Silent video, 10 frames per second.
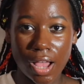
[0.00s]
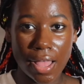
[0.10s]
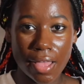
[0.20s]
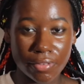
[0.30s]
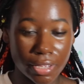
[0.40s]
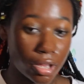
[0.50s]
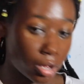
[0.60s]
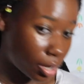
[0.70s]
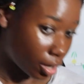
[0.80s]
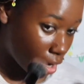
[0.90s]
I have like
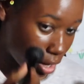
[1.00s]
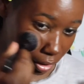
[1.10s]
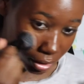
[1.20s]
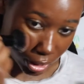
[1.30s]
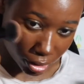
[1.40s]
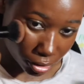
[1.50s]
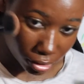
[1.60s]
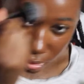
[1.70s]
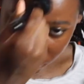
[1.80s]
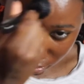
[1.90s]
a lot of
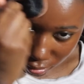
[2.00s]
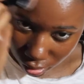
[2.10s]
glow.